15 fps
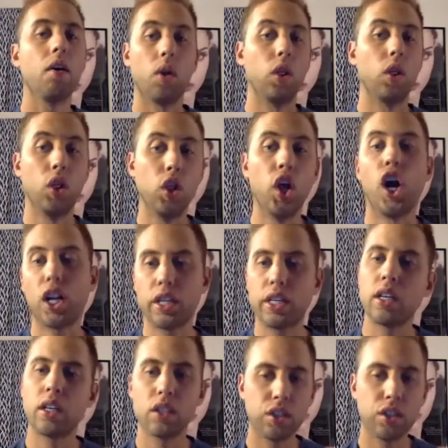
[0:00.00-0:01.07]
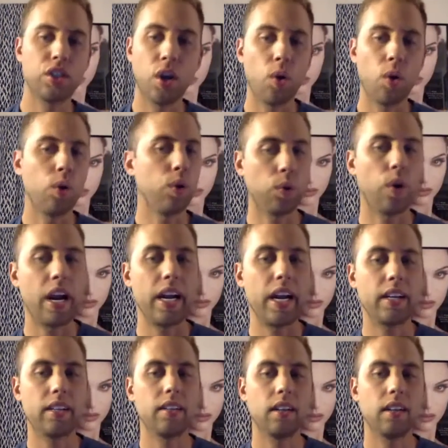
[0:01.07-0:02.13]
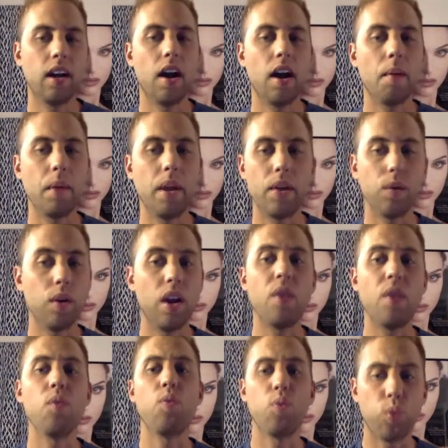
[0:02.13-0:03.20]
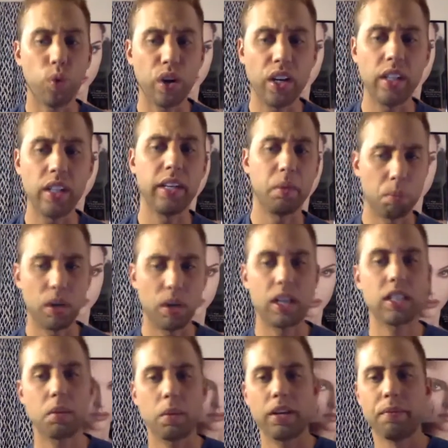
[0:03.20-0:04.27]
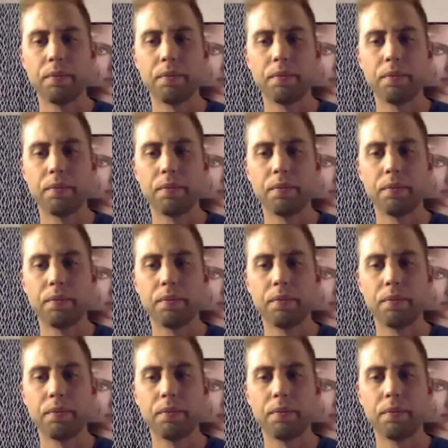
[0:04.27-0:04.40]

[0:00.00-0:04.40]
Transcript: looked so great. It really impressed me.